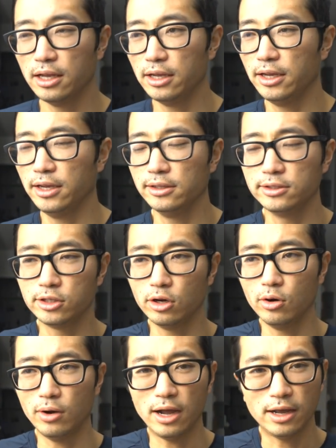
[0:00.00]
And
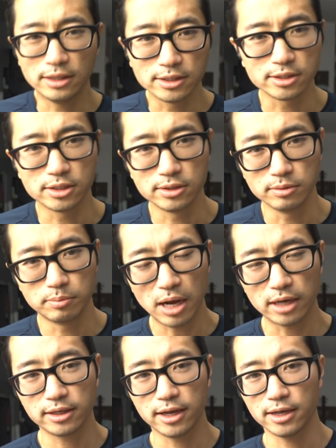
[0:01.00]
so I listen to
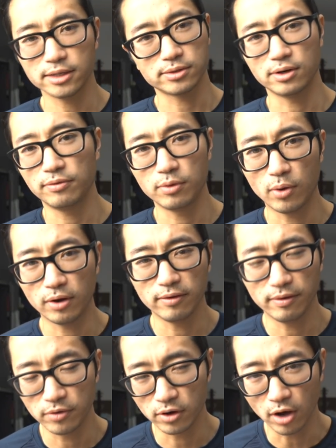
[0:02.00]
podcasts, or if
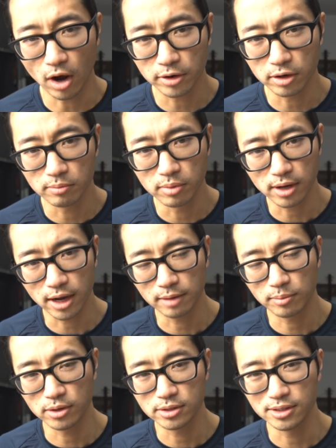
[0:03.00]
you're an audiobook kind
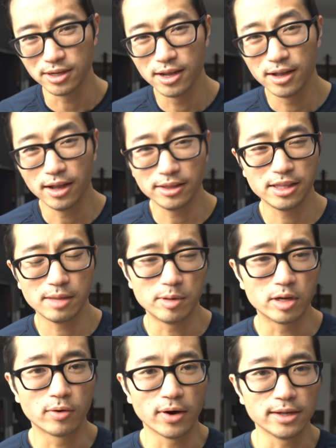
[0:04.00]
of person, I think that'd
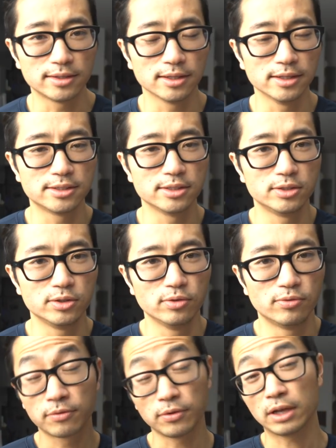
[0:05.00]
be great to listen
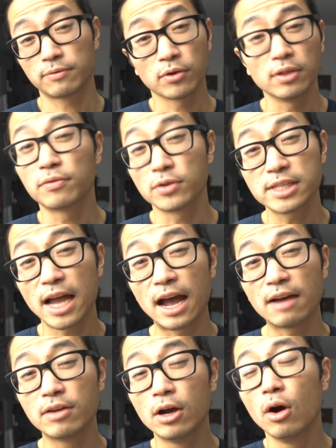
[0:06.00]
to for the first
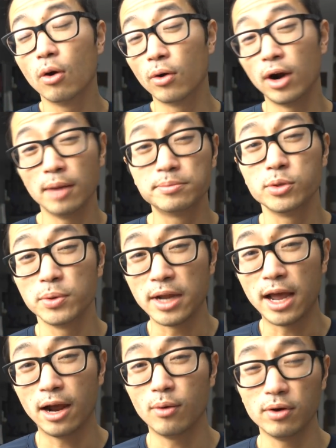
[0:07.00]
half or up to an
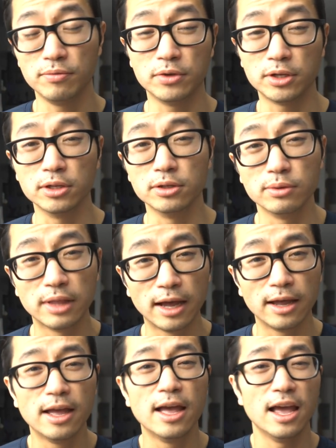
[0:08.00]
hour if you can do
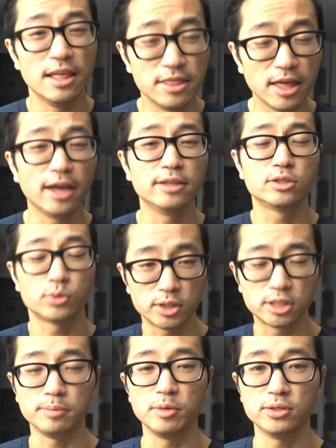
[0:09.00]
that, and then
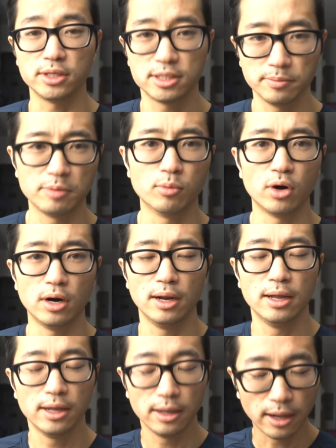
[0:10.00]
switch to music, something more
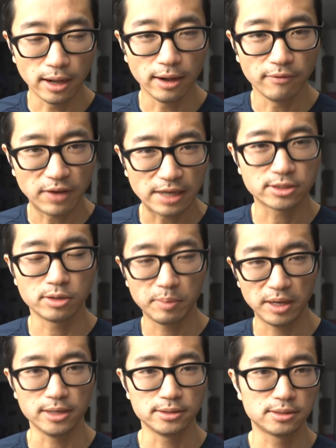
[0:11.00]
faster
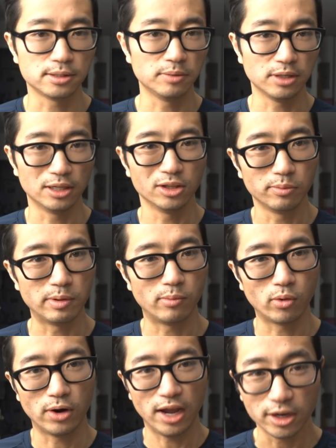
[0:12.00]
paced, something a little bit
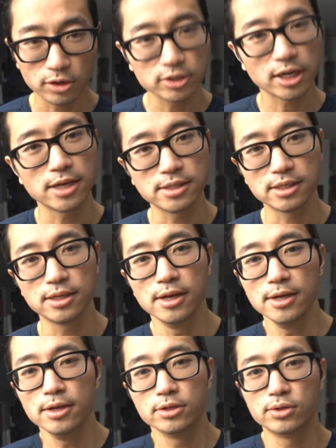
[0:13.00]
more energizing,
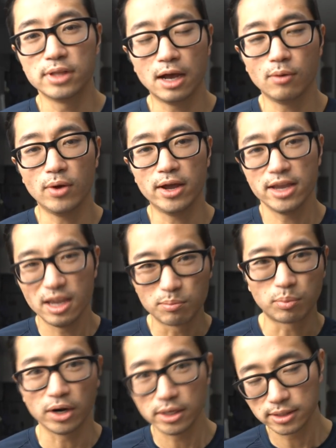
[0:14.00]
so that way
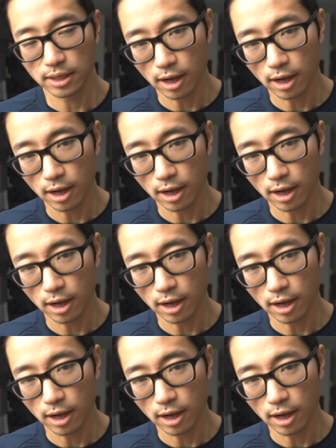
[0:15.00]
it breaks